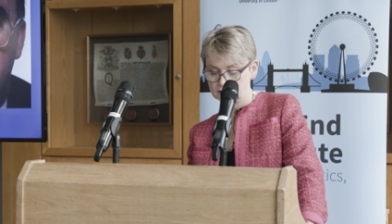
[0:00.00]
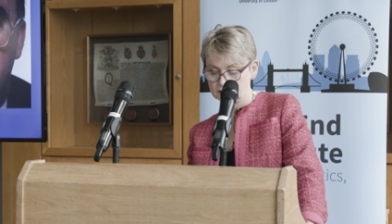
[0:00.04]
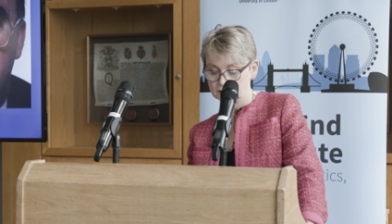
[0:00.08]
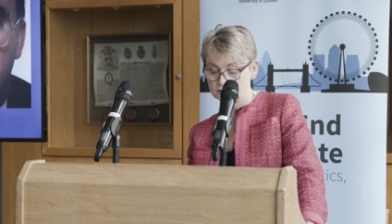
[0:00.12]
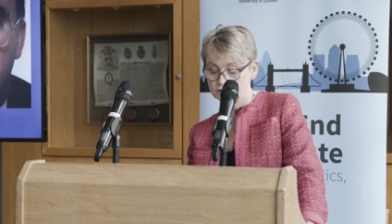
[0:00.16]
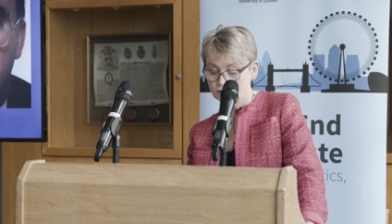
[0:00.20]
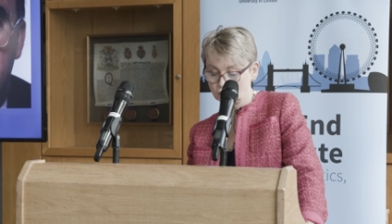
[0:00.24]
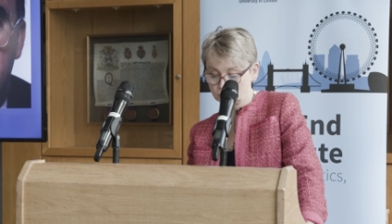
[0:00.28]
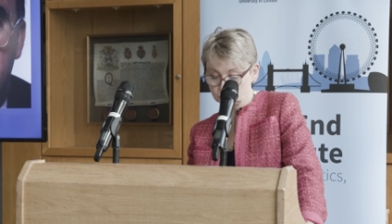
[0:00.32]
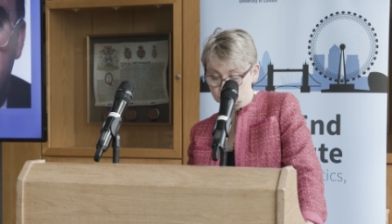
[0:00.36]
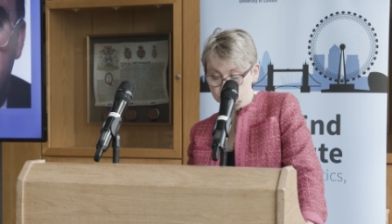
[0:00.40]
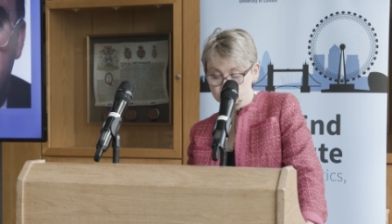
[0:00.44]
As
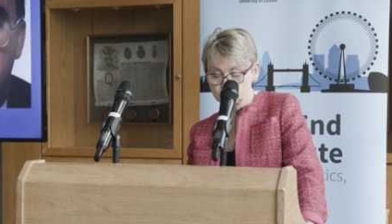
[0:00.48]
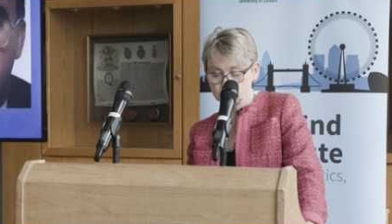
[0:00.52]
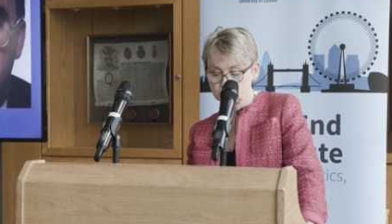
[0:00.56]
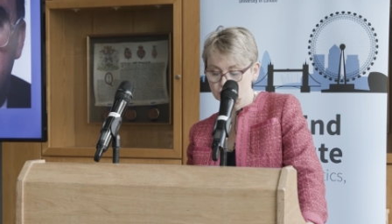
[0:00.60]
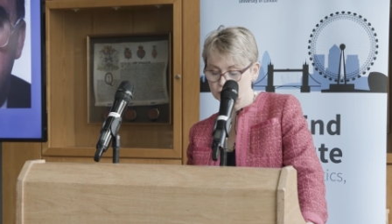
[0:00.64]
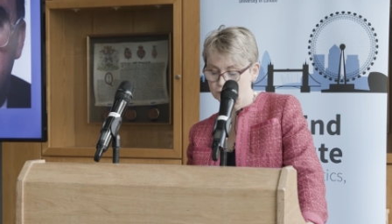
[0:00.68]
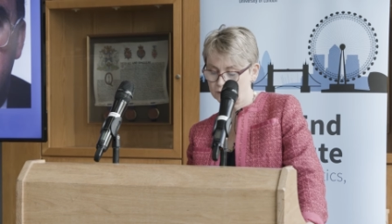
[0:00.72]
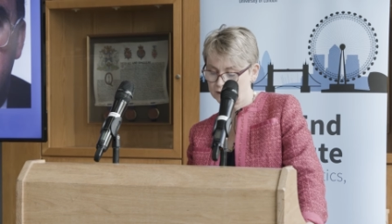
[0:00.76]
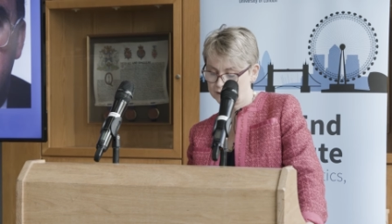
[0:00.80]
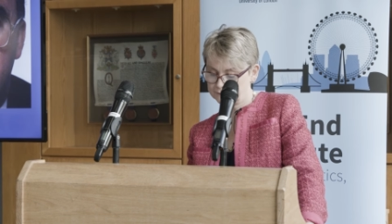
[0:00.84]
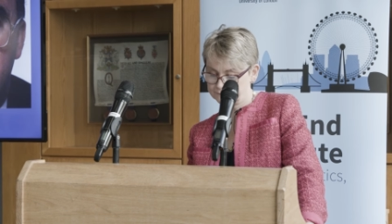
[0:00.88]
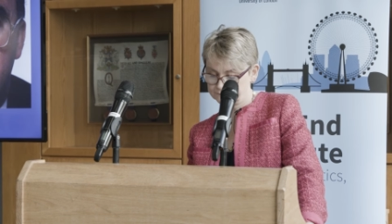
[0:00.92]
Donald
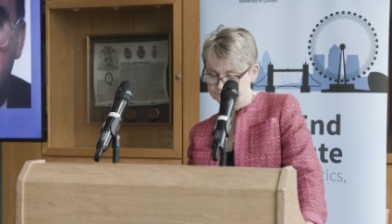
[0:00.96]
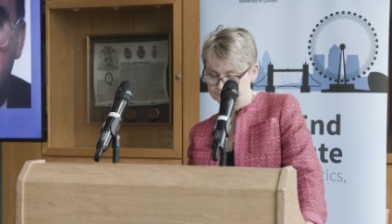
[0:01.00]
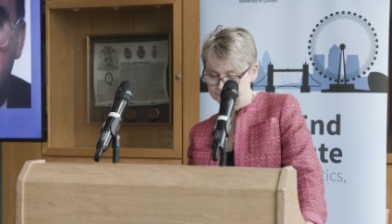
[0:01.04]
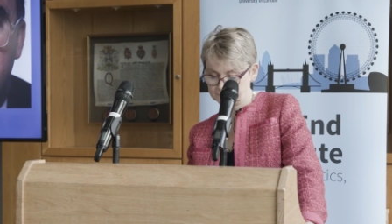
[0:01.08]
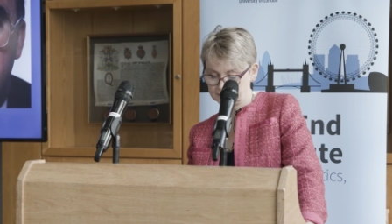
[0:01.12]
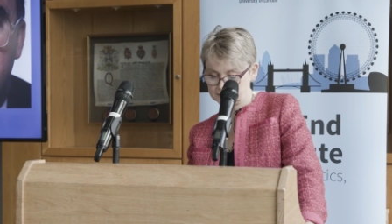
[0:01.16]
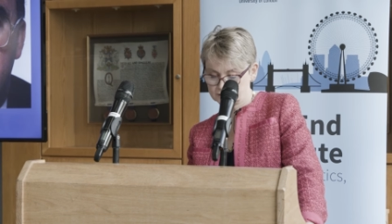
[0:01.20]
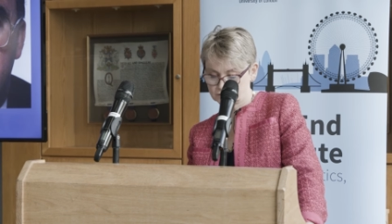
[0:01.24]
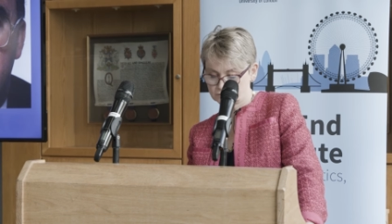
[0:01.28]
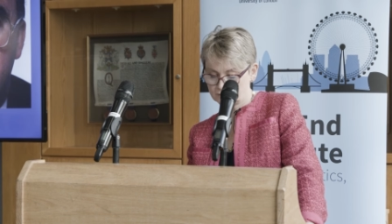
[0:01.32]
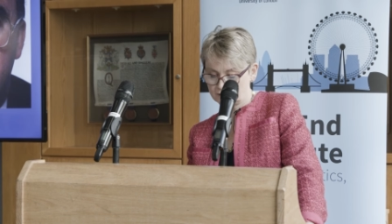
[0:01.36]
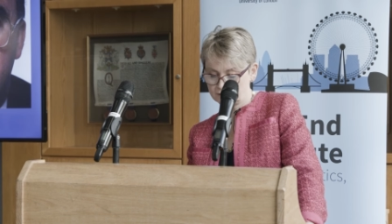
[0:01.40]
Dewar,
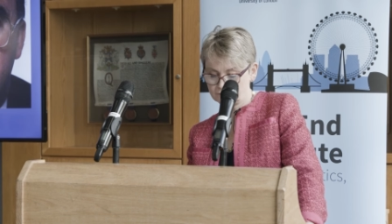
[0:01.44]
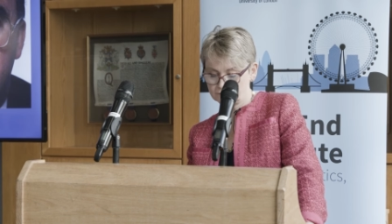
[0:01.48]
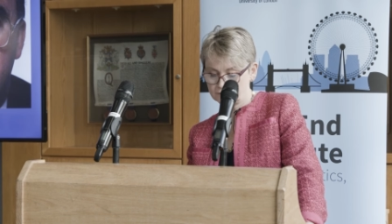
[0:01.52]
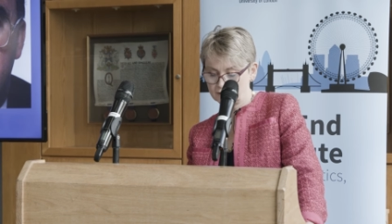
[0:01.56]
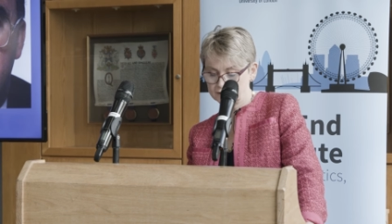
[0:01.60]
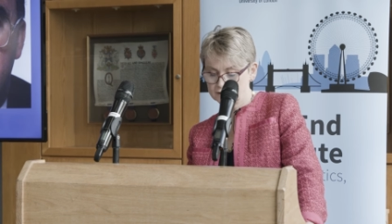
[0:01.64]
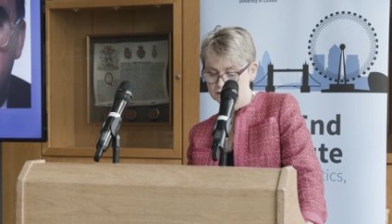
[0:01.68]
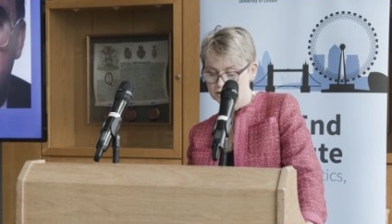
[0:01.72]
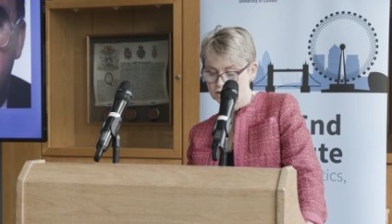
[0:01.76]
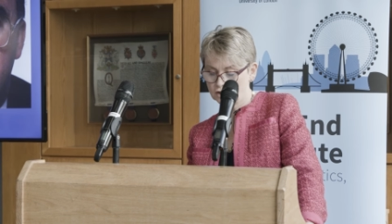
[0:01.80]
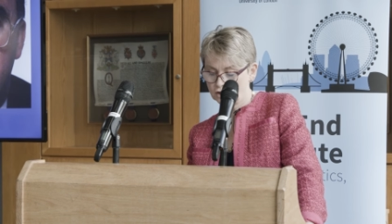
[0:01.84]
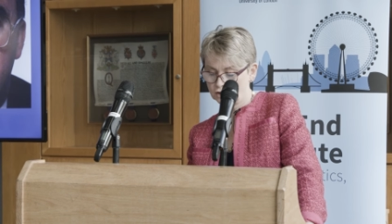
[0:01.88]
his great
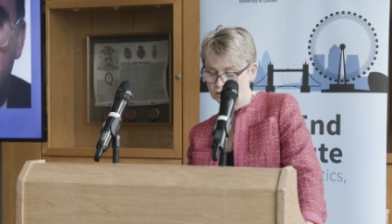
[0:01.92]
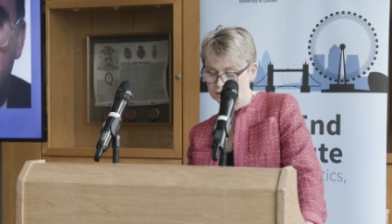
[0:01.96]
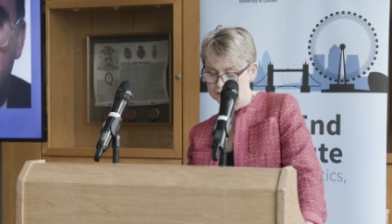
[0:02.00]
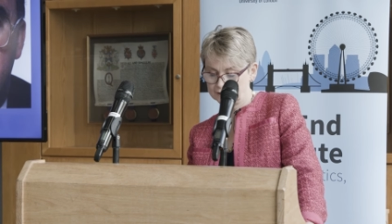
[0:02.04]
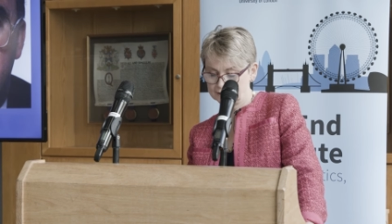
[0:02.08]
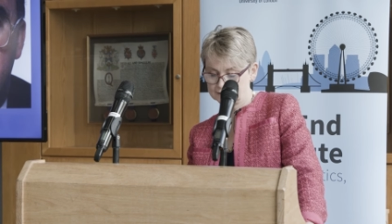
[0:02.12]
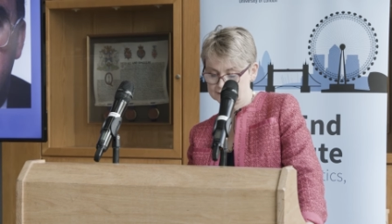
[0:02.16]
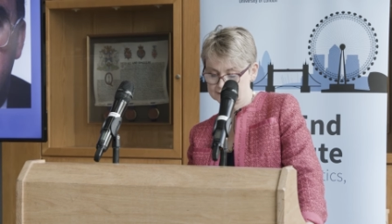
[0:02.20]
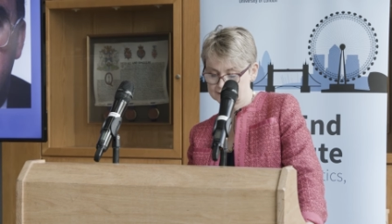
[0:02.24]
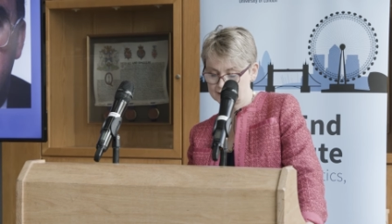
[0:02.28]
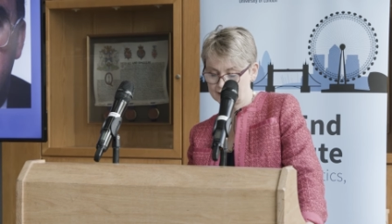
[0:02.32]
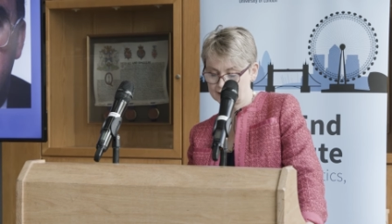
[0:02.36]
friend and
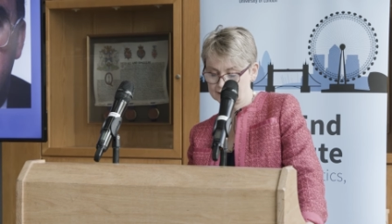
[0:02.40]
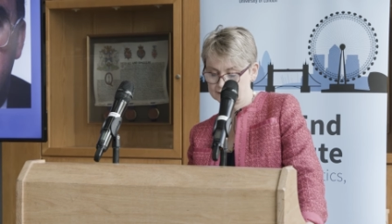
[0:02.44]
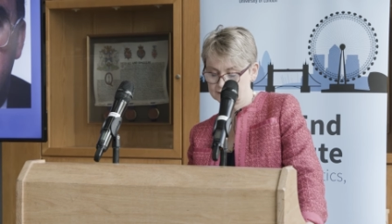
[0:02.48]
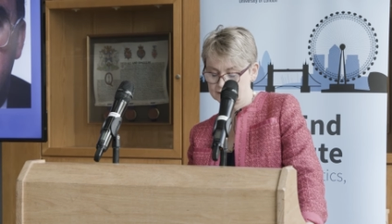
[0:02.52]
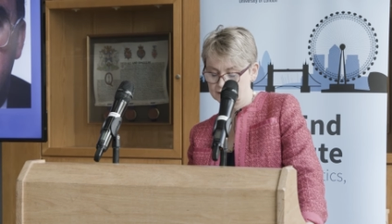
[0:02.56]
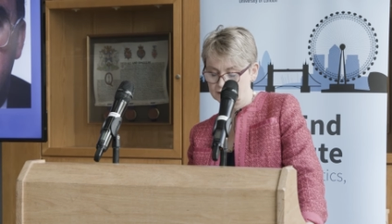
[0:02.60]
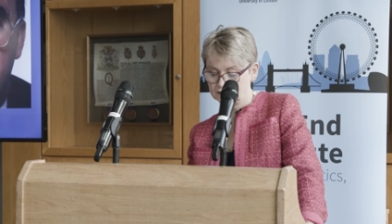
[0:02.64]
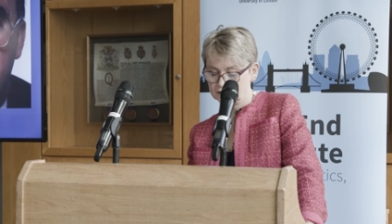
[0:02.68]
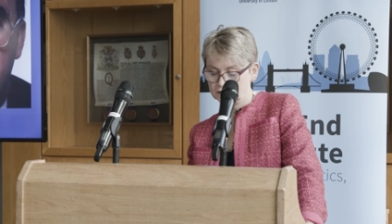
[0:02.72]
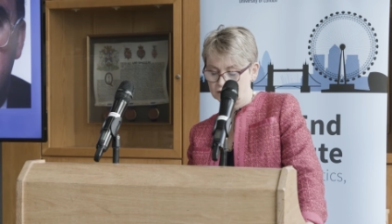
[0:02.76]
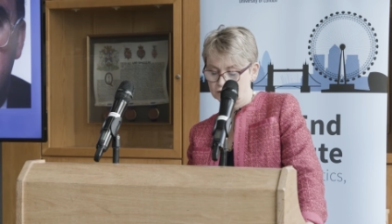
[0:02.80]
colleague, said,